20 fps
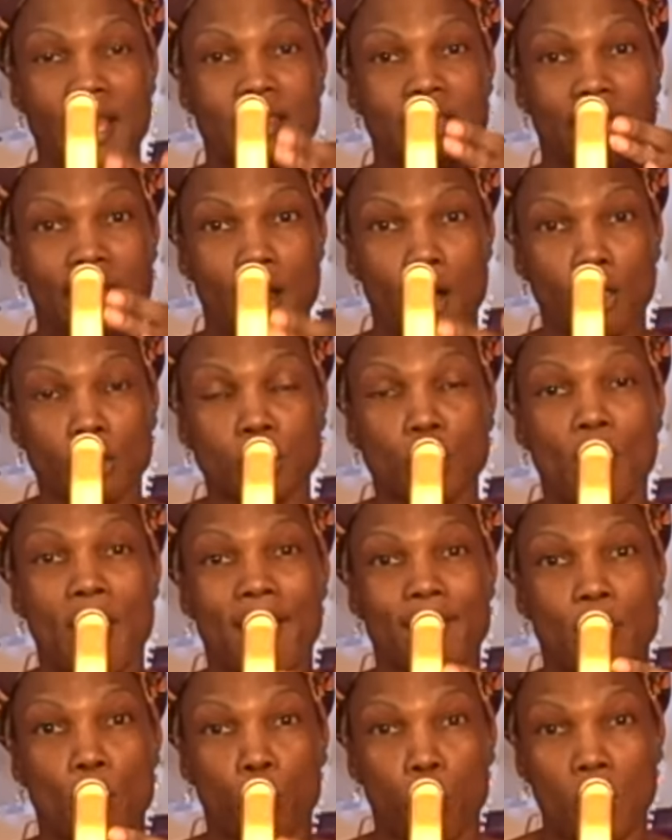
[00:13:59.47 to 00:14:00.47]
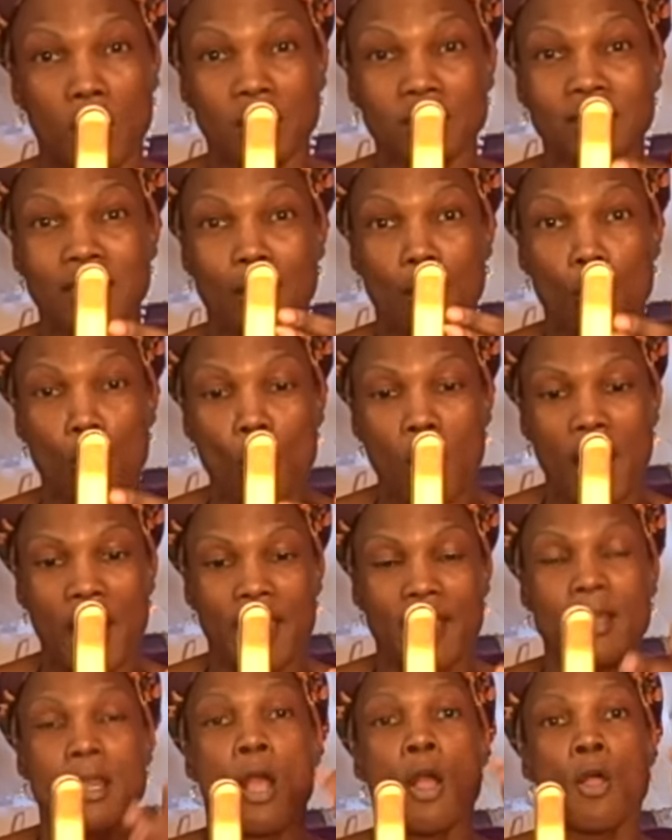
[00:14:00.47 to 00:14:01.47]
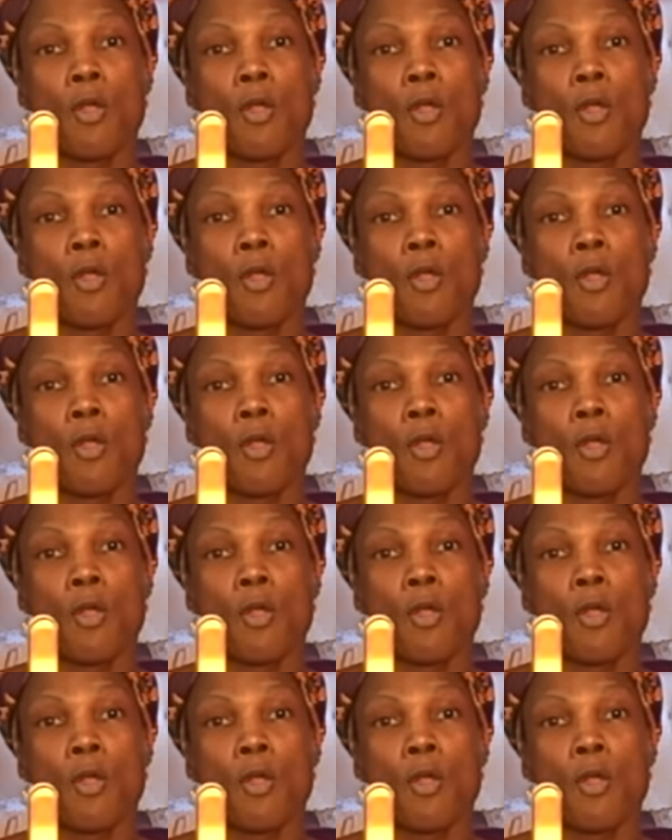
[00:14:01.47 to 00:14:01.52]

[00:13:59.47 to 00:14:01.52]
and they also have the ones that are white.